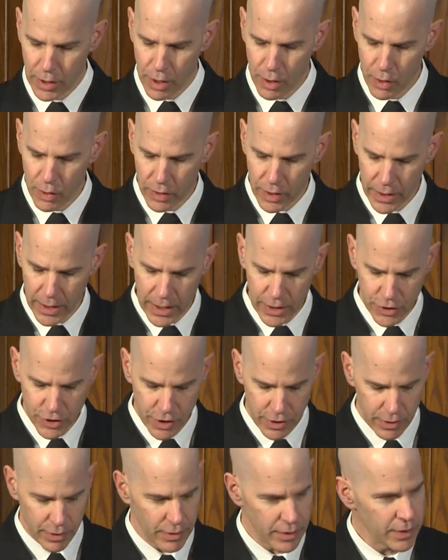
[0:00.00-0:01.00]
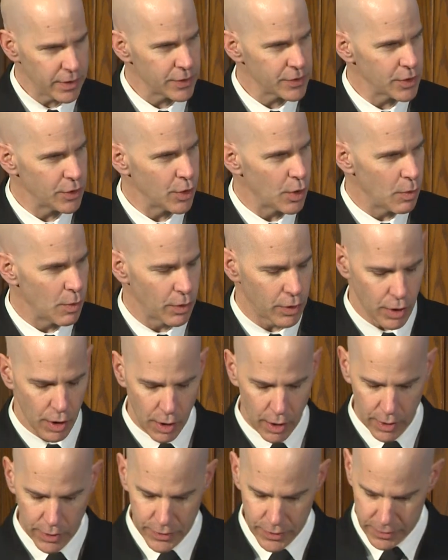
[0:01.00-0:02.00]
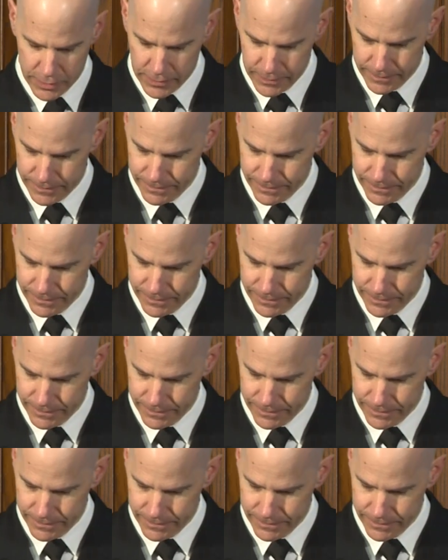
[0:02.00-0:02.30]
know that engineering is a noble cause,